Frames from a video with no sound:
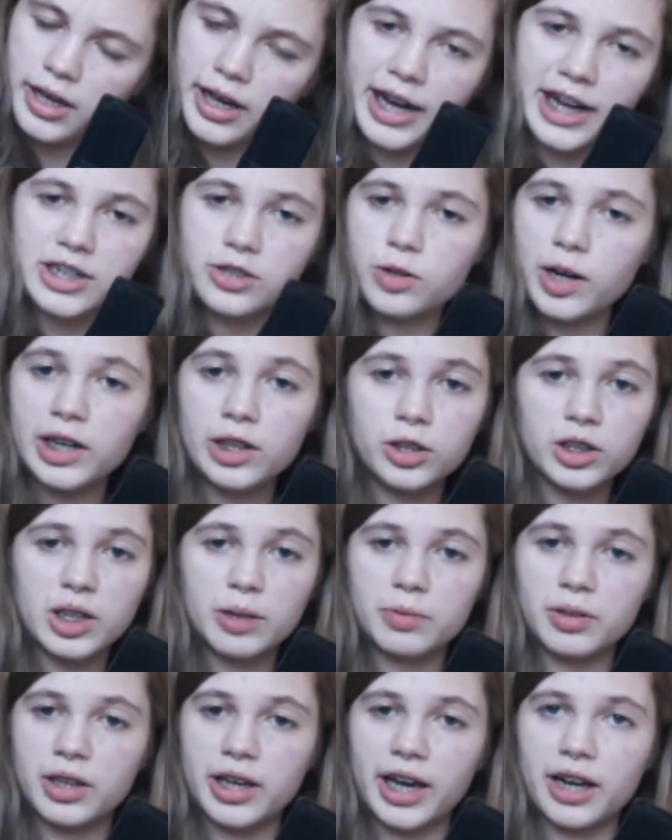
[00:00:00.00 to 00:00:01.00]
I try to look
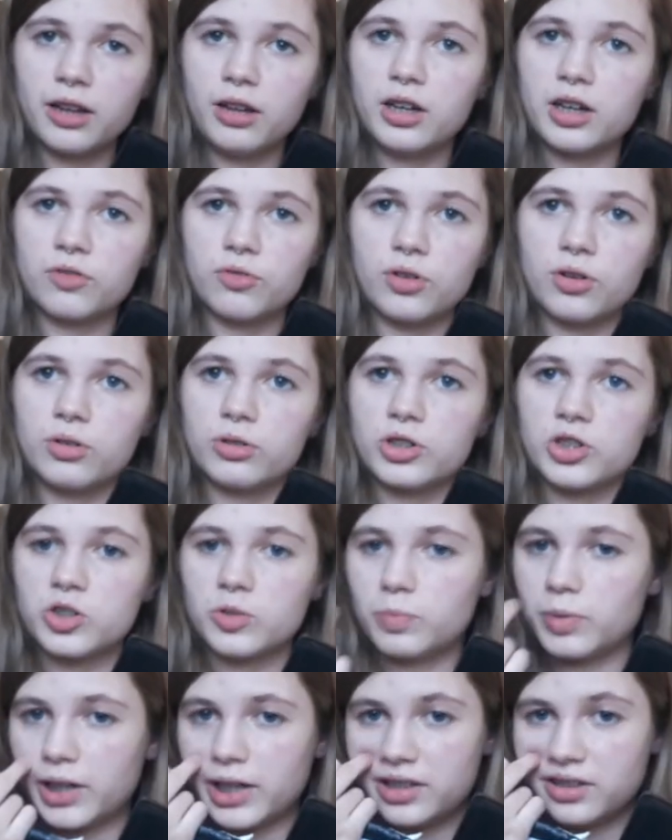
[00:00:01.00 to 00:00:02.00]
up the catalog for Horse,
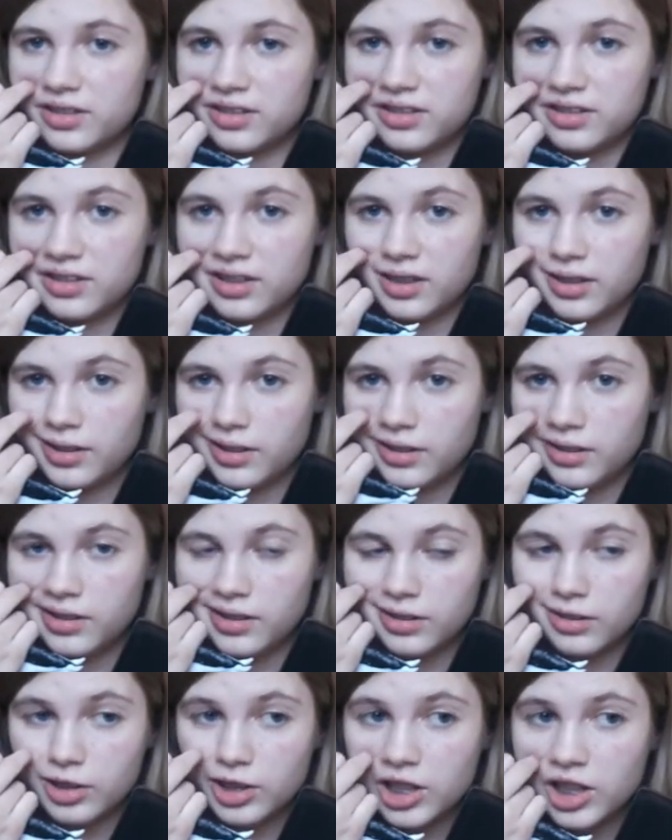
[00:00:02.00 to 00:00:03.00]
but it just,
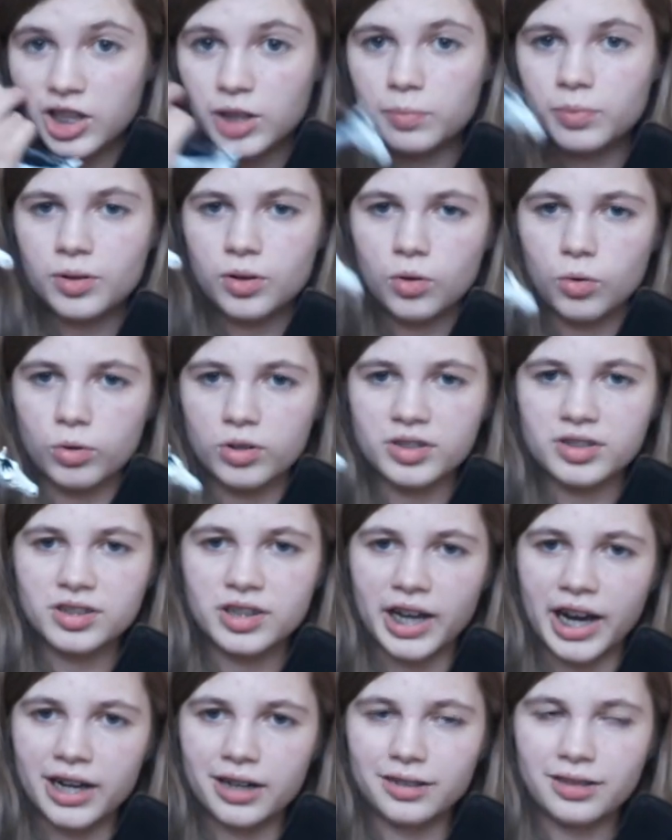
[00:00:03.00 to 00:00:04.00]
Looking up horse
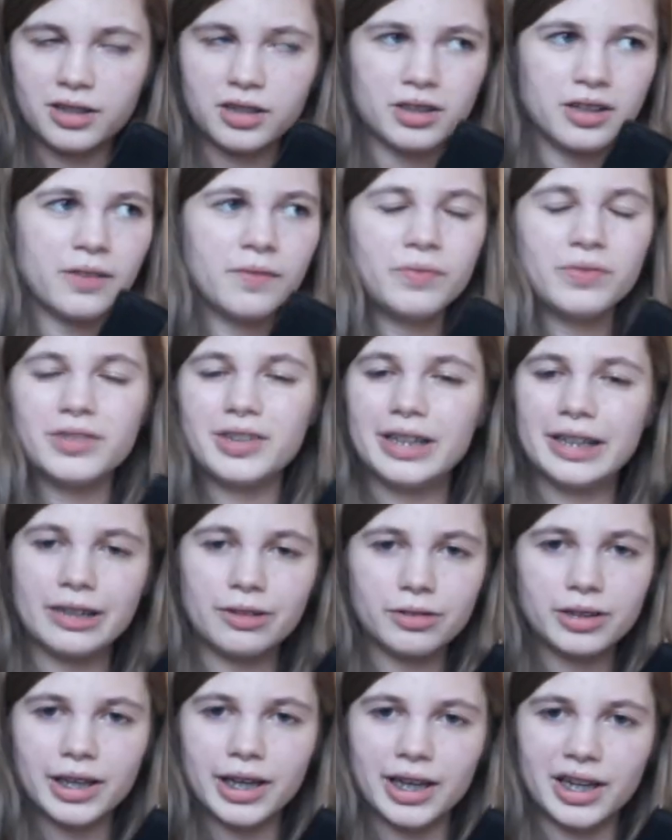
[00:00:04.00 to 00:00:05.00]
catalog, you
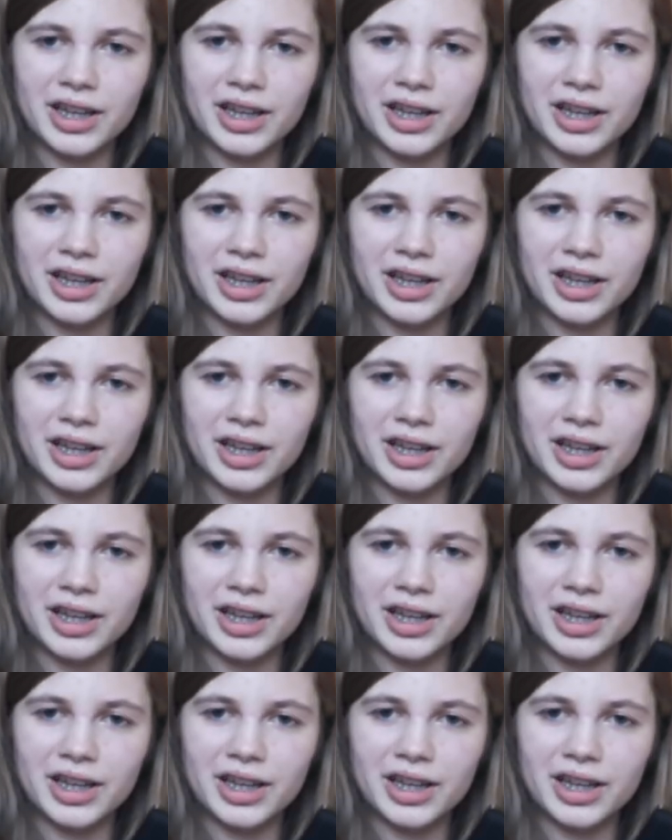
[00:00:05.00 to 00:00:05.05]
don't get